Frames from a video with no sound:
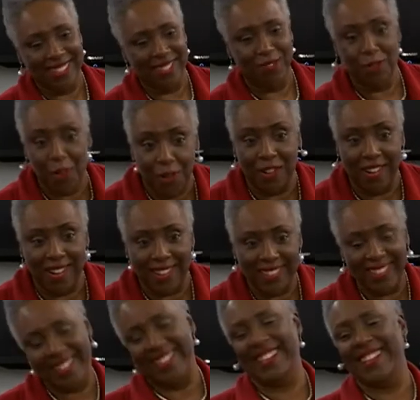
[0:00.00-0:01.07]
War,
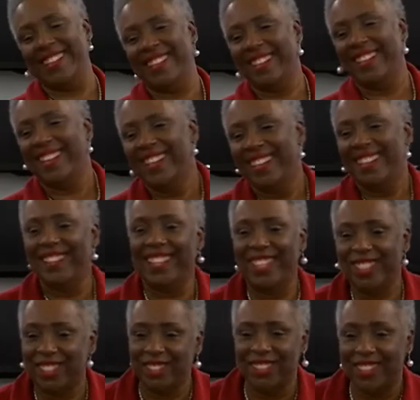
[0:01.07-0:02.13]
yeah.
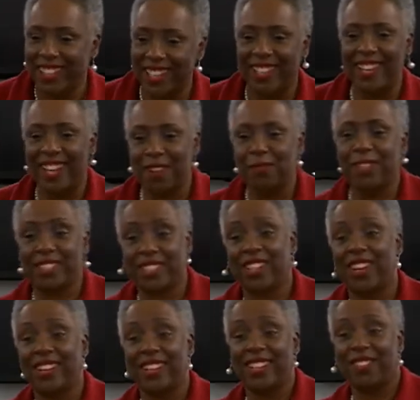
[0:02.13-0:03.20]
That's who that Edwin
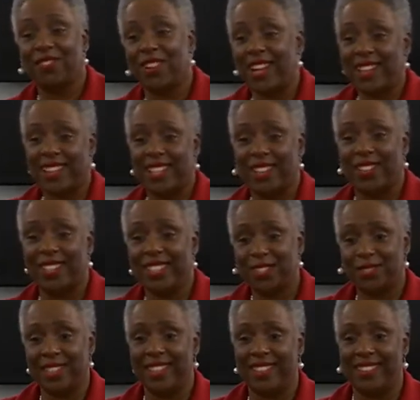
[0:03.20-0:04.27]
Starr lived right there as
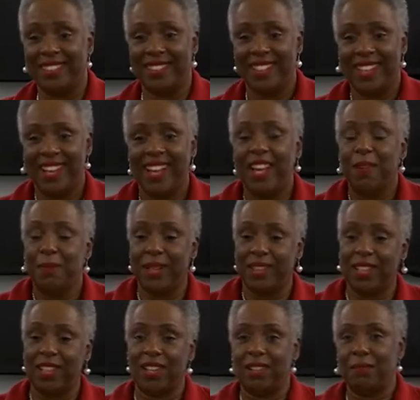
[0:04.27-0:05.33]
well
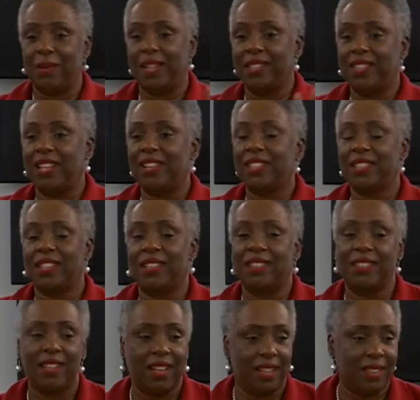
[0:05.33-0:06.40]
but, but there's
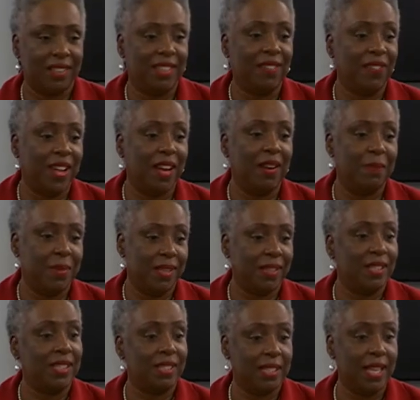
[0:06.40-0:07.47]
a, a development
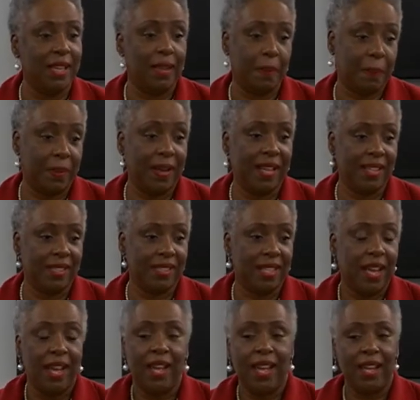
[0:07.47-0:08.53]
that's taking place.
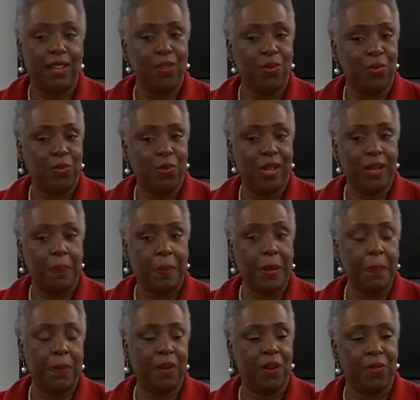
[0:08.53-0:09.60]
And when
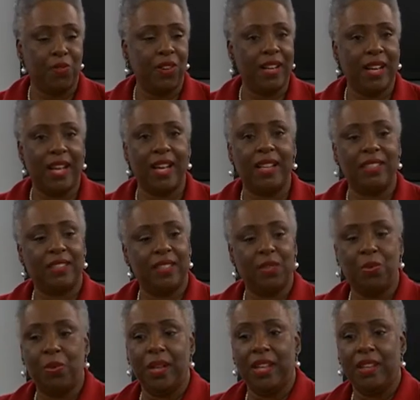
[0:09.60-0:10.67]
people don't realize that
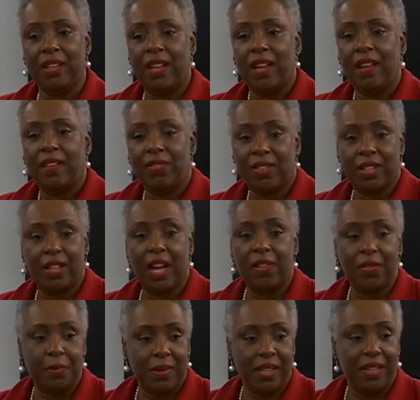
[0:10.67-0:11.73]
when the
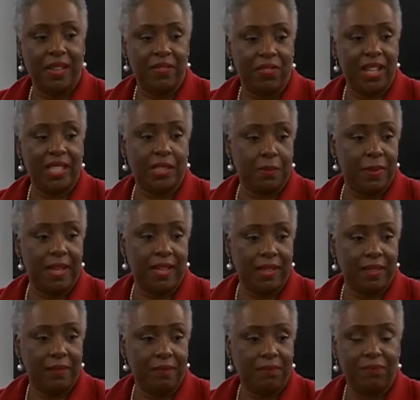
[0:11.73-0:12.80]
government invests
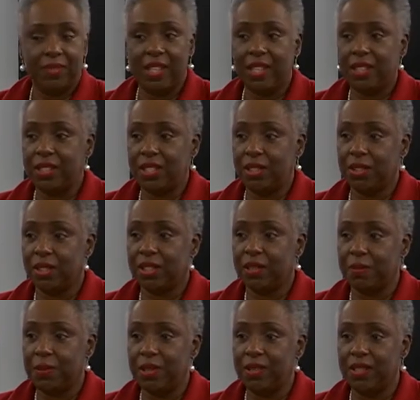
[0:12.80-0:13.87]
money, into your
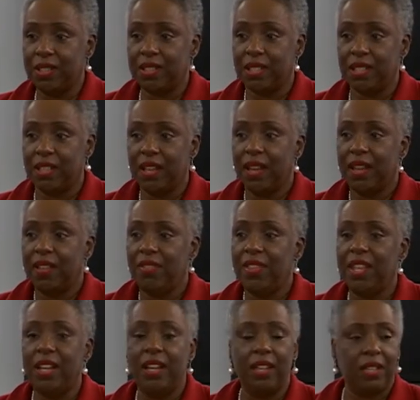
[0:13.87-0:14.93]
community,
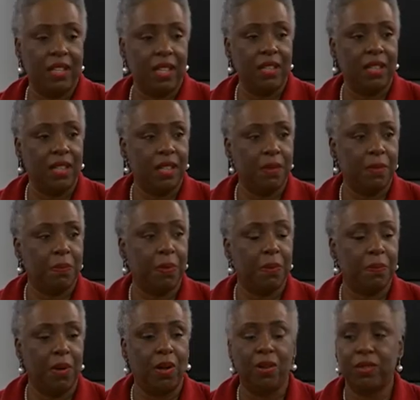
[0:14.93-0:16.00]
then it, it, it,
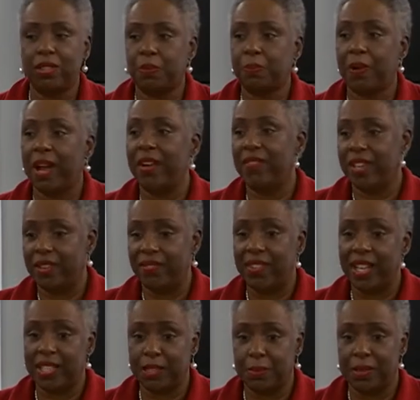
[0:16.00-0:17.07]
promotes private
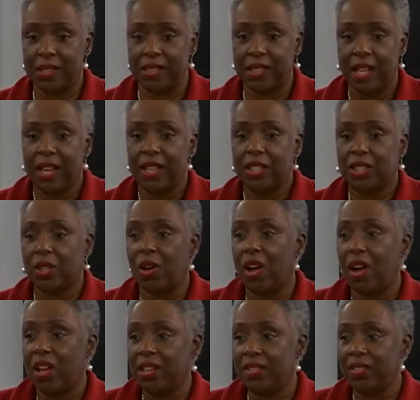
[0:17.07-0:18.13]
investments. So
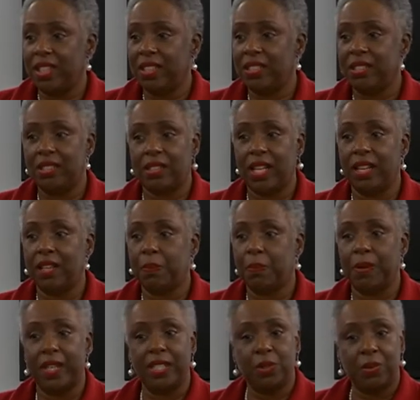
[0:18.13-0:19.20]
all of this is taking
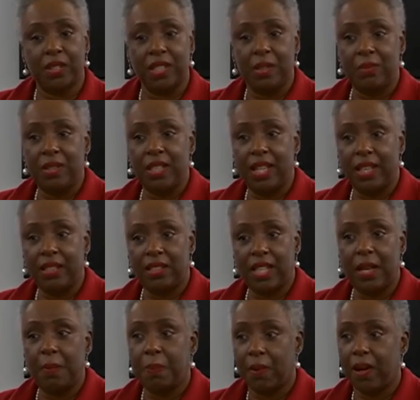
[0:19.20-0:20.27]
place. When
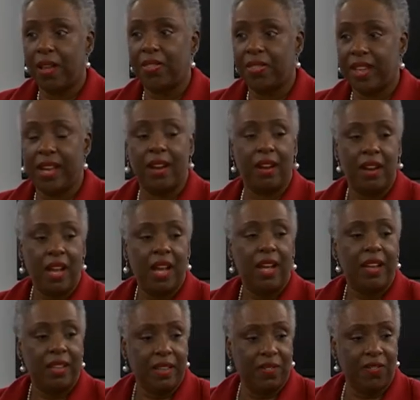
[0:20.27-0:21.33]
MDHA brought their
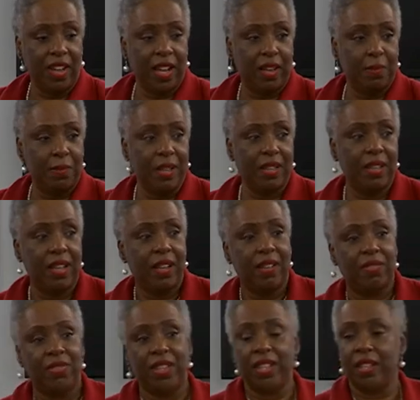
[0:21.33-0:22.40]
development,
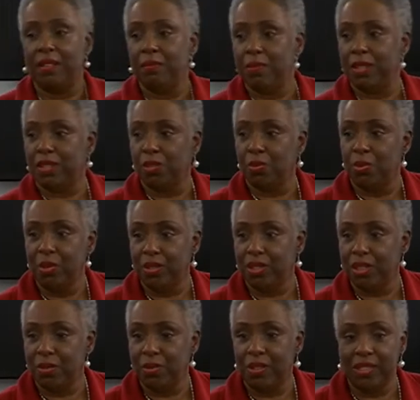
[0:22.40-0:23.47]
then Mr.
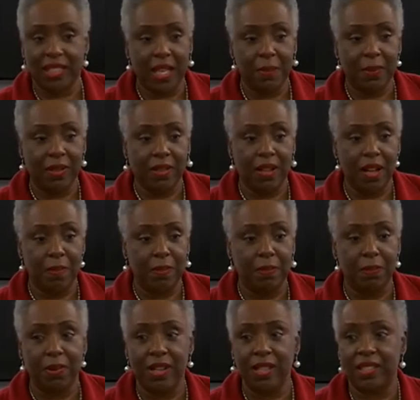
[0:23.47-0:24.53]
Woodson was able to come
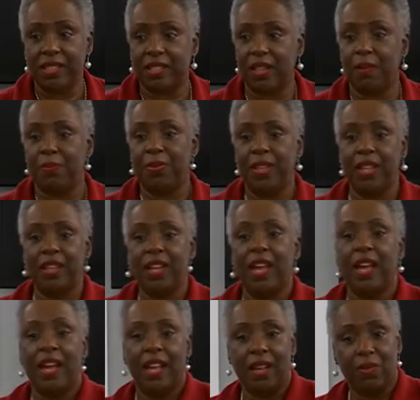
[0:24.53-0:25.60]
and bring something,
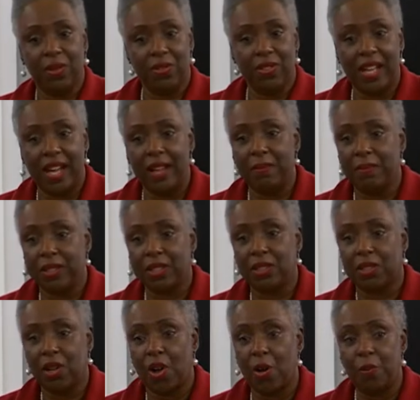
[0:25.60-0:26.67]
and we've got
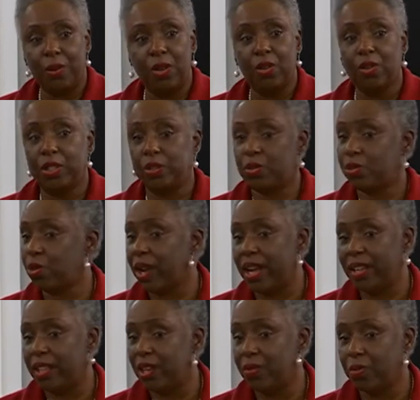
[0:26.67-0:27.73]
Mr. Coleman who's
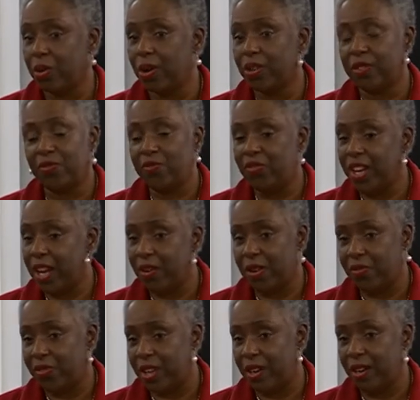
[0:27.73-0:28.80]
tried and worked
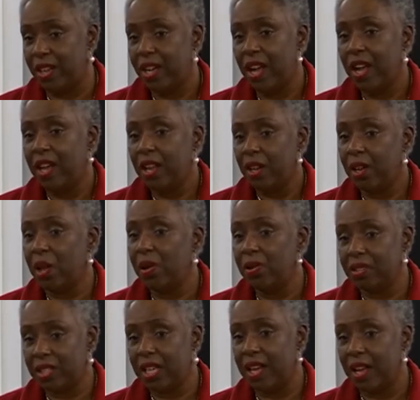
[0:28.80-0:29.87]
very, very
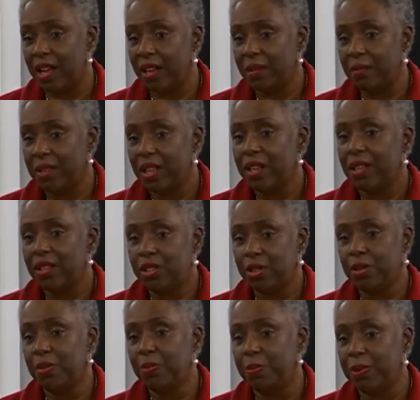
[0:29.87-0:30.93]
long time
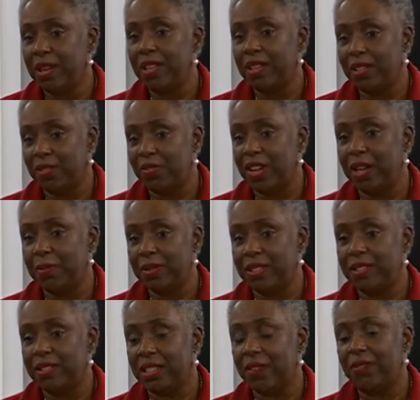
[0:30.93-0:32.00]
to bring a development
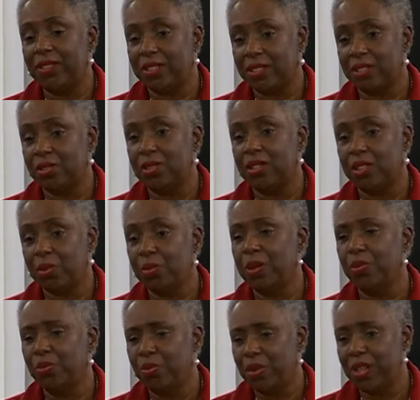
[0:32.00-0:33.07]
to Jefferson Street. So
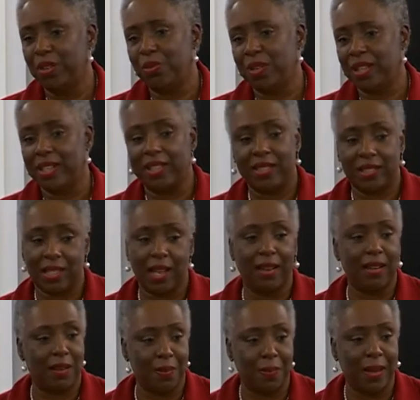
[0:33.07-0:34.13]
we're really, really
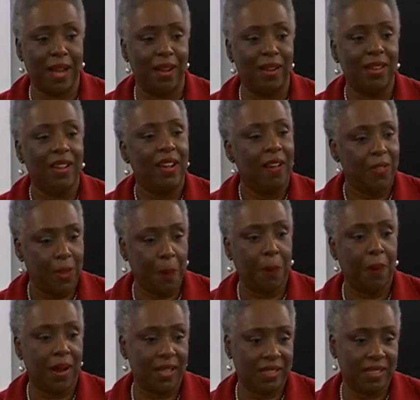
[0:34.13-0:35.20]
excited about the
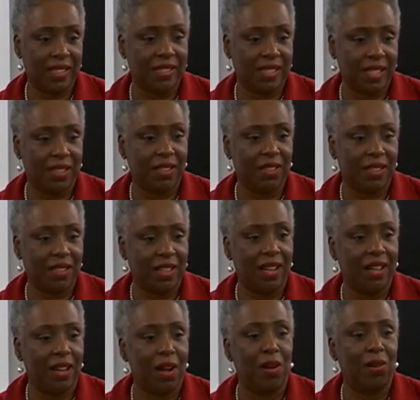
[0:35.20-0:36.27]
projects that are
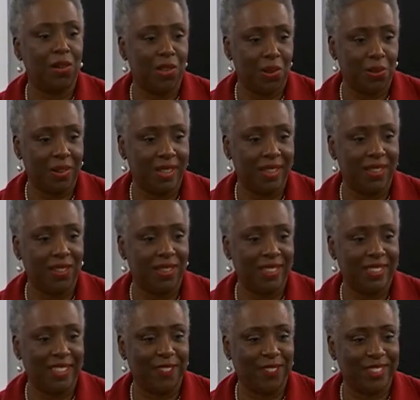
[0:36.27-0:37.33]
uh, ongoing on
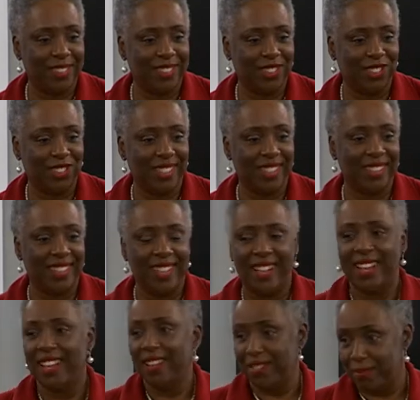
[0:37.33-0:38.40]
Jefferson Street.
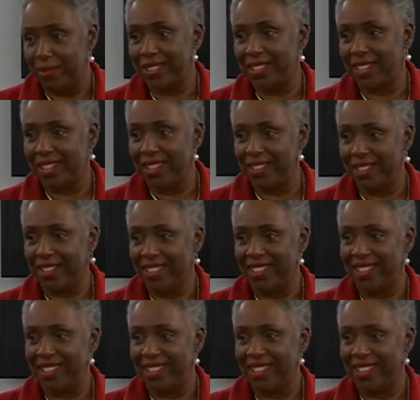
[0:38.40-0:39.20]
Mr. Hunter?